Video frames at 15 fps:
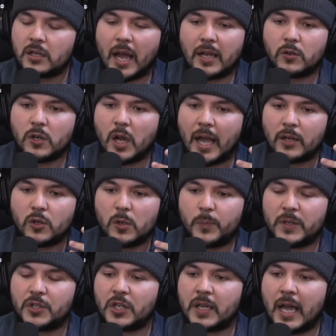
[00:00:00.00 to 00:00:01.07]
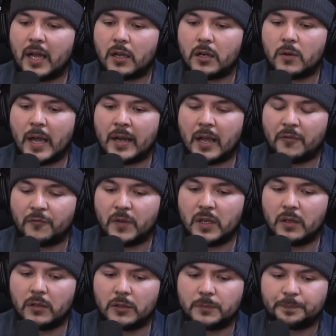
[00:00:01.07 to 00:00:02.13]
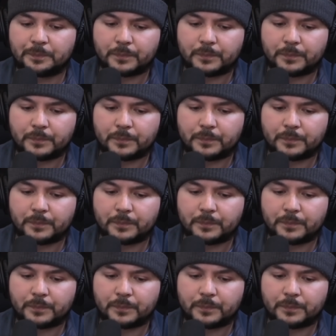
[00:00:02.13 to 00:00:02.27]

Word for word: know, I grew up in Chicago, and I feel